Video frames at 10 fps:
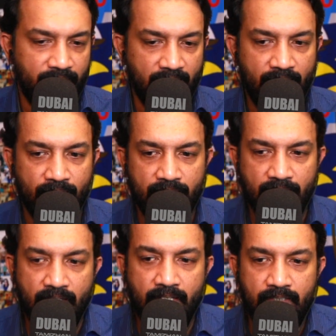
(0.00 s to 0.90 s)
Enikku
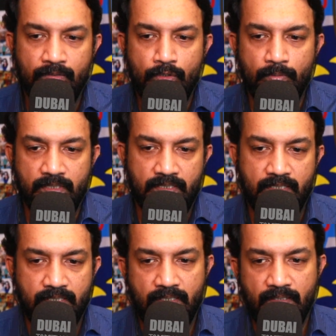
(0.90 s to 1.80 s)
vandha nare YouTubers
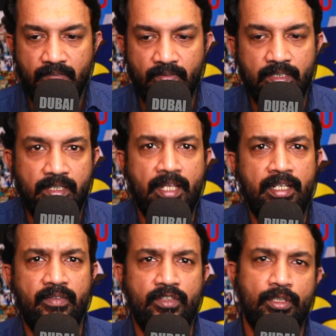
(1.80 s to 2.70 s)
vandha
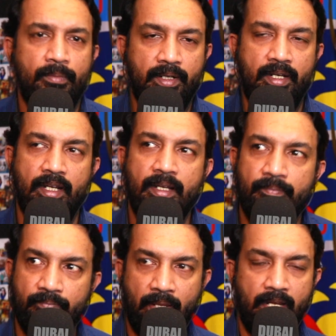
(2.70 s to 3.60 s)
nariya vishayam pandranga.
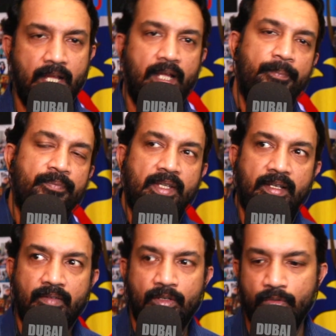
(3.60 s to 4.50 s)
Meena,
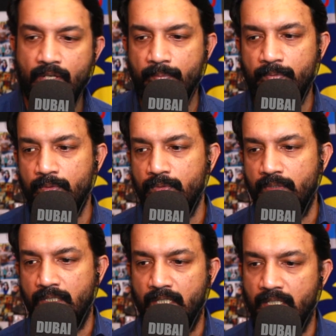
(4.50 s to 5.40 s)
Varun Kapoor,
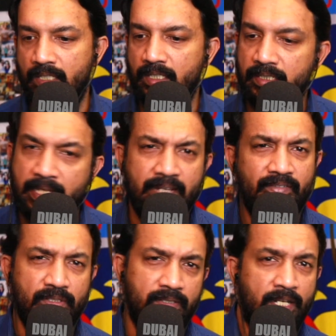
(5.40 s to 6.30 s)

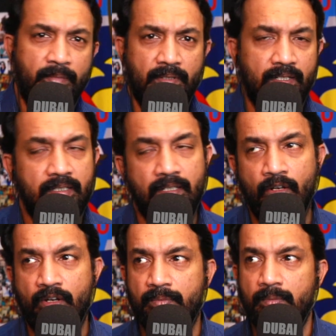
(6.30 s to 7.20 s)
nare per. A
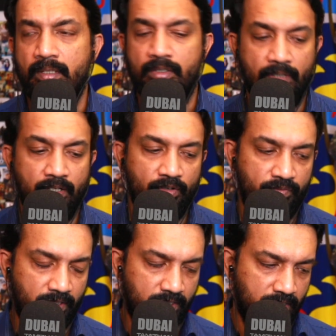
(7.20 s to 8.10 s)
lot of people are doing a lot of
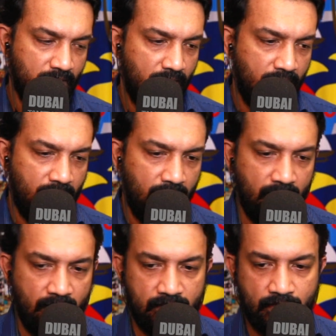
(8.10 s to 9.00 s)
things.
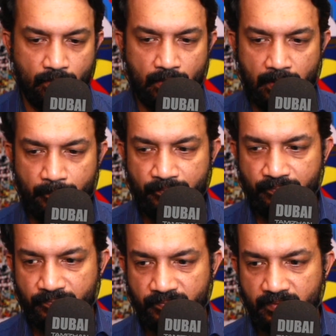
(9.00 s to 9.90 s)
So,
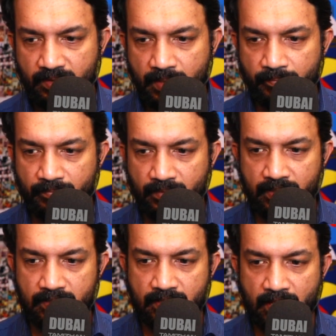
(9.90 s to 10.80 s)
yep,
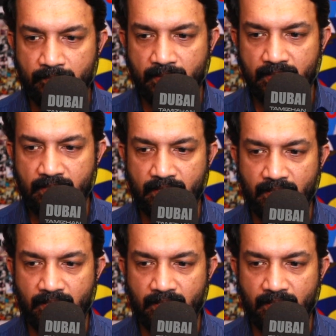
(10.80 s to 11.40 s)
it's 9 months.